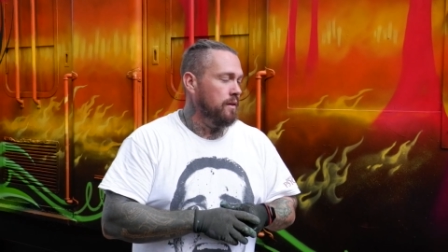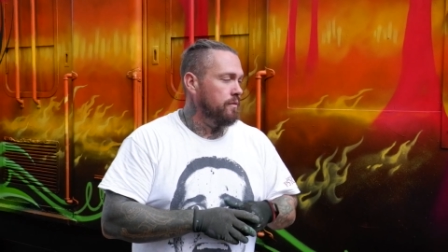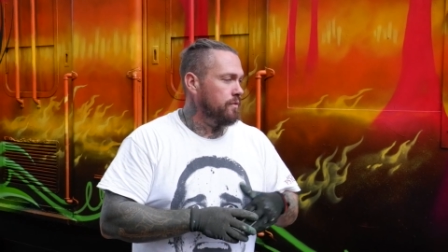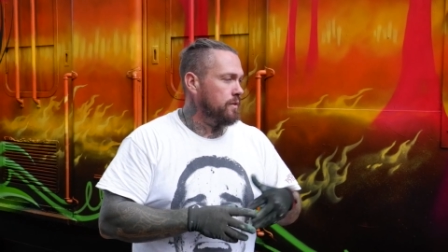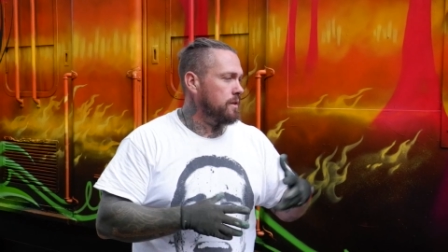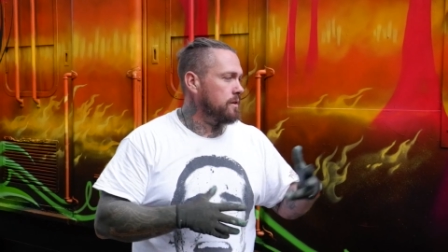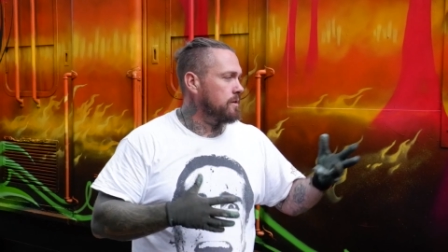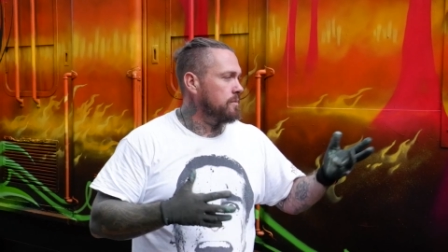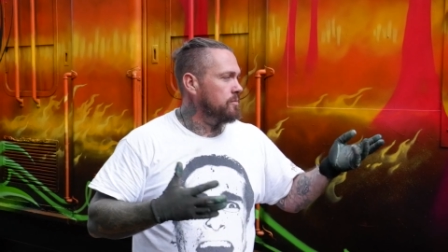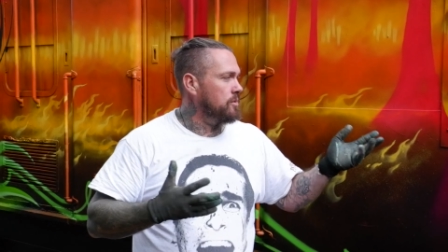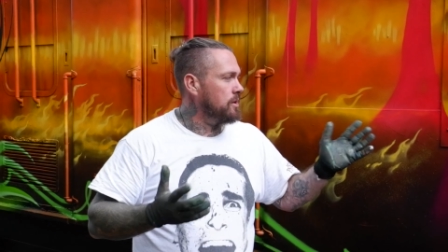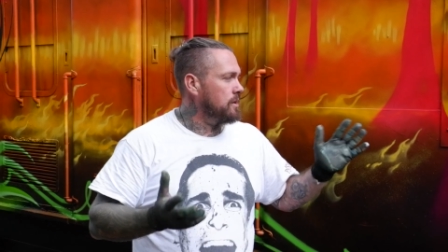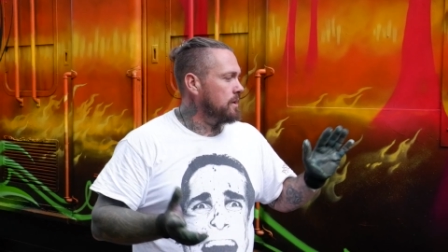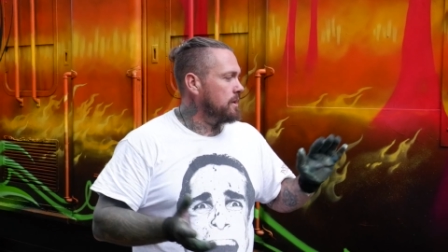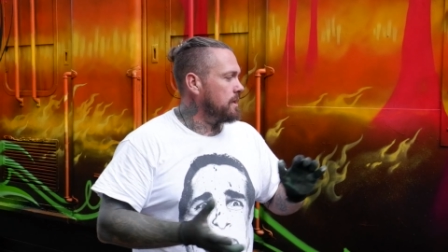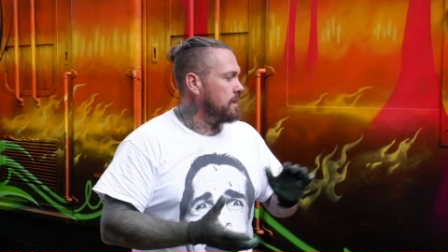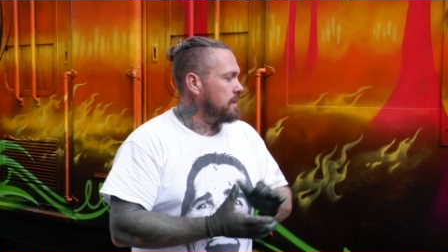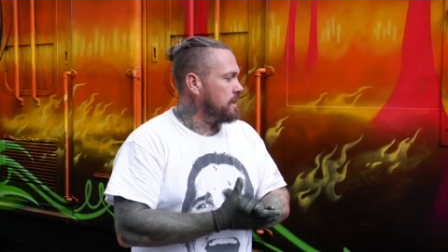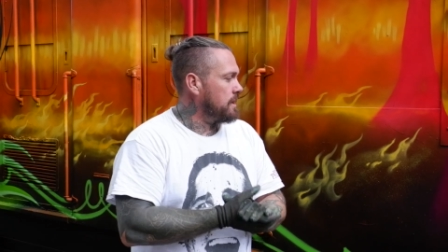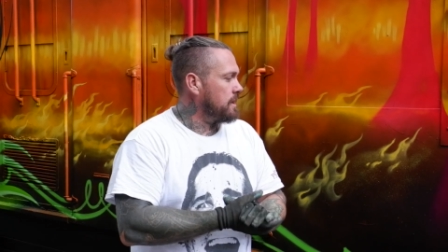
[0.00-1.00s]
for the
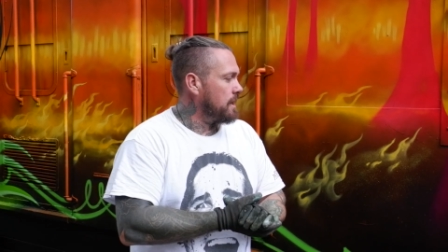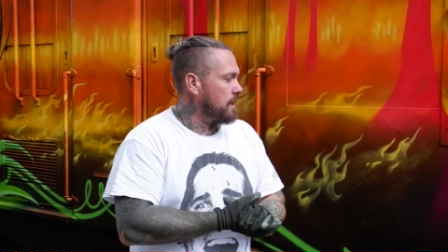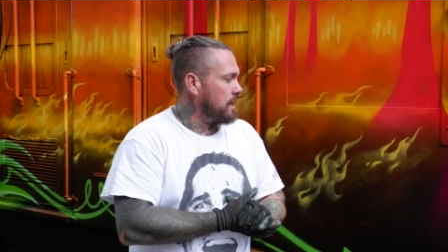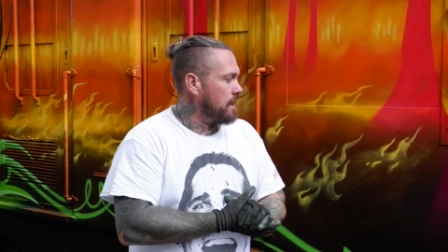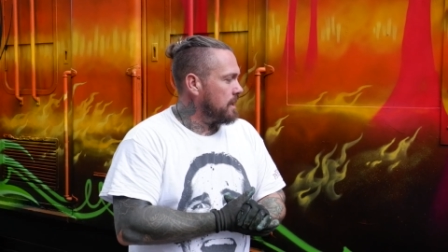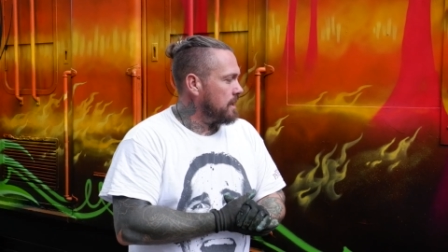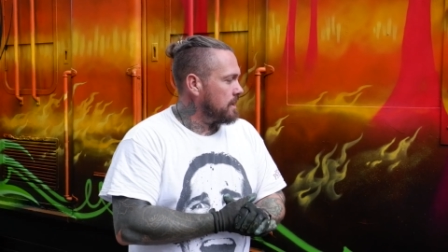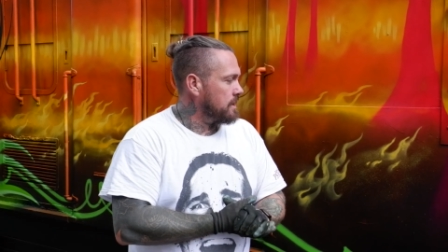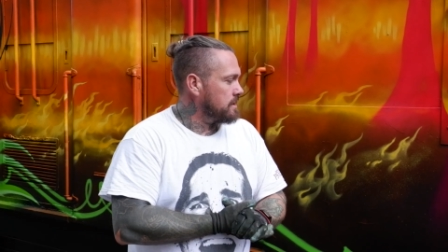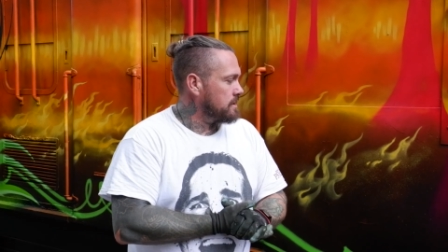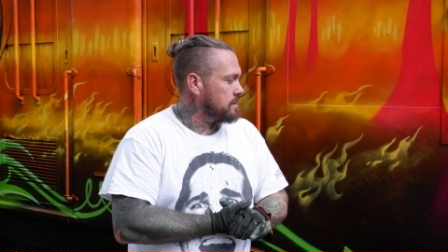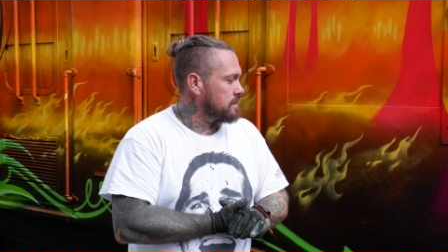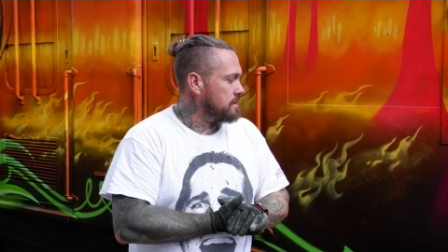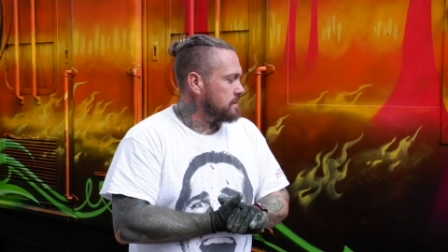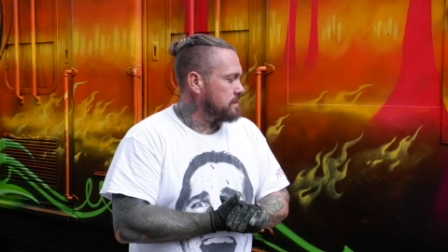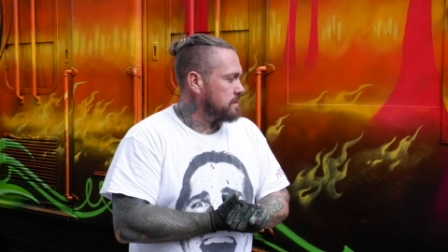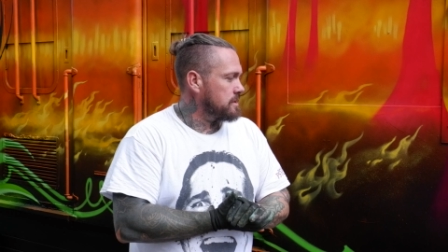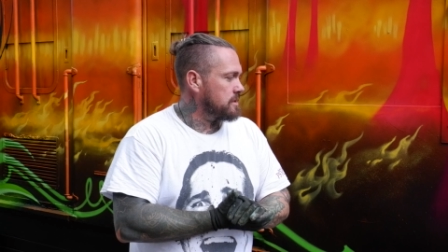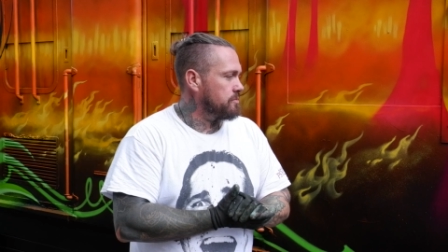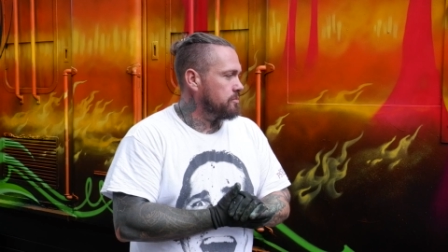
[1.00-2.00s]
community and
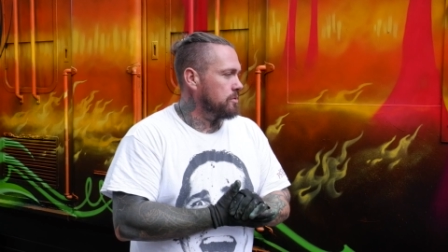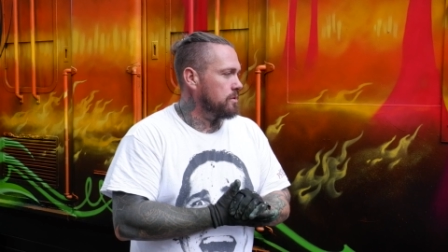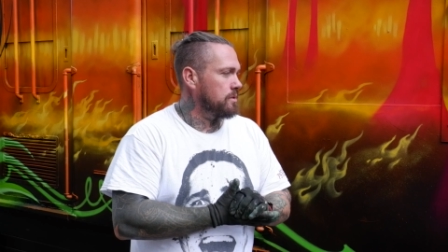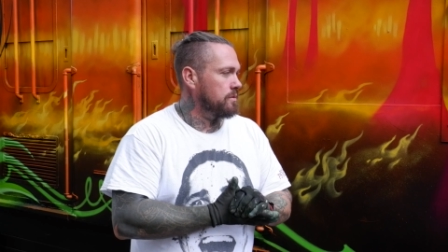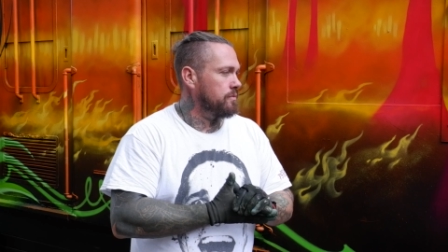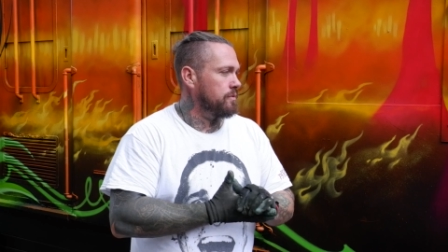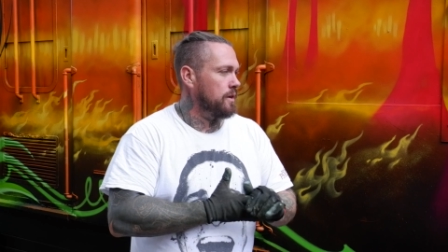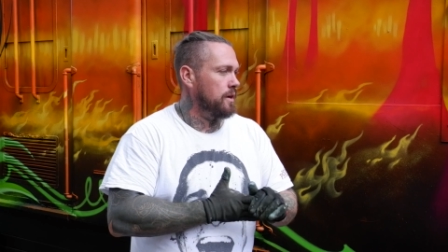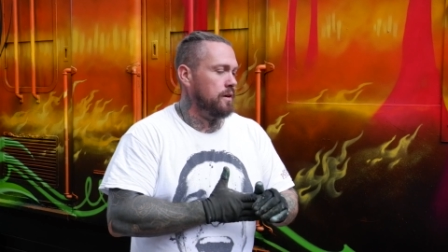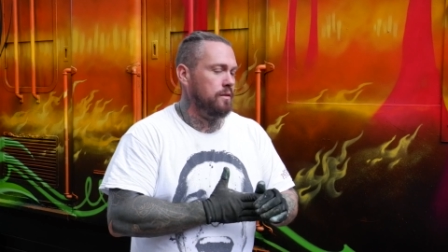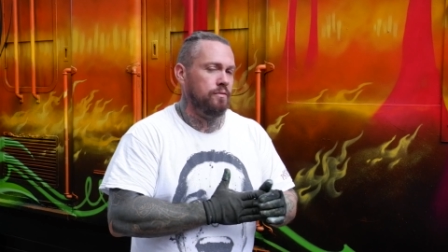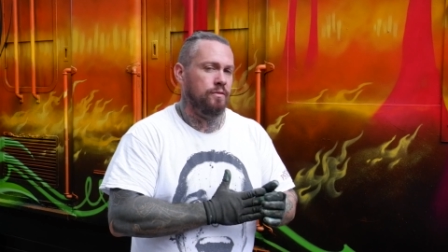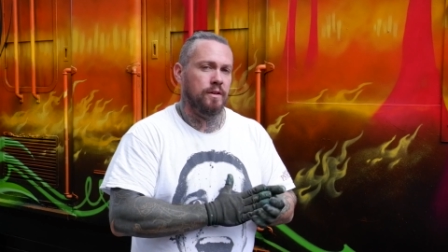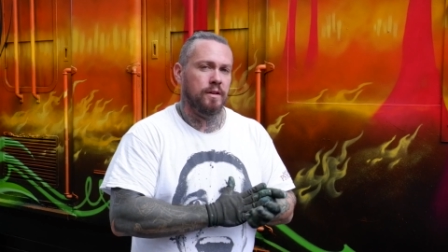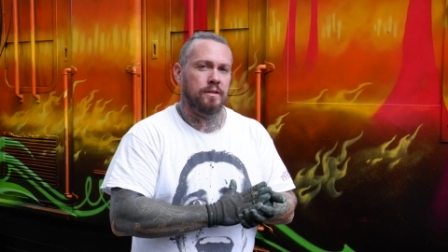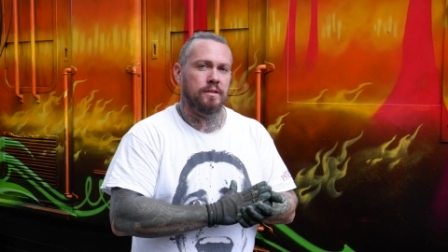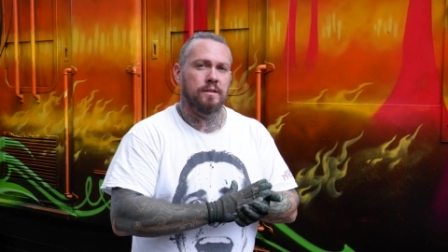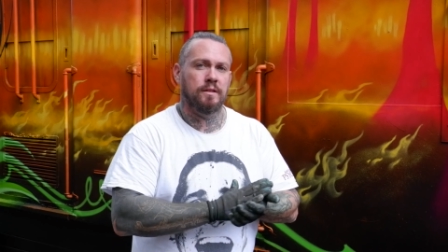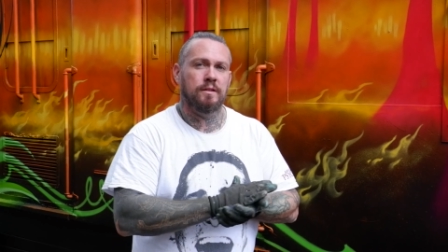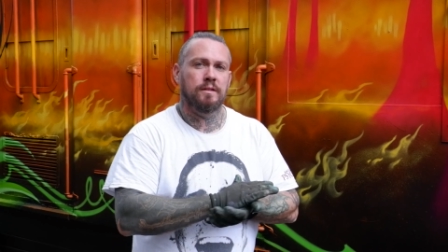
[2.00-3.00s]
to support the fire
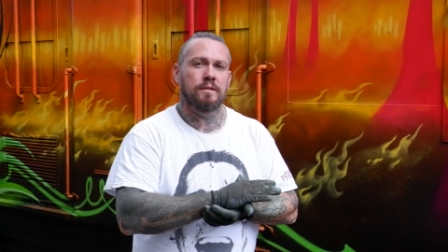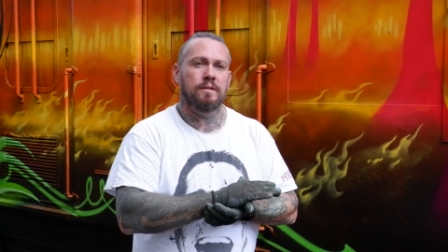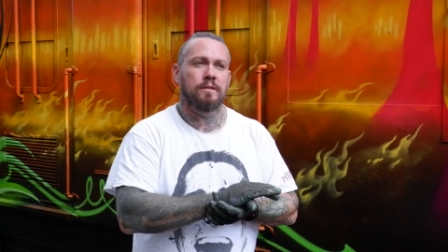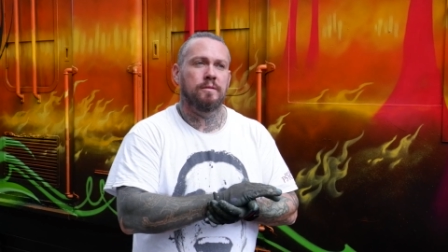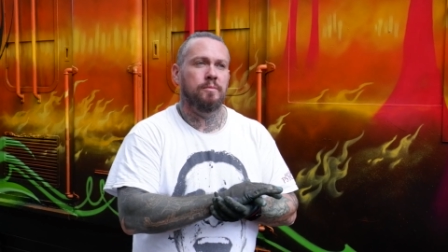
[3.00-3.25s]
affected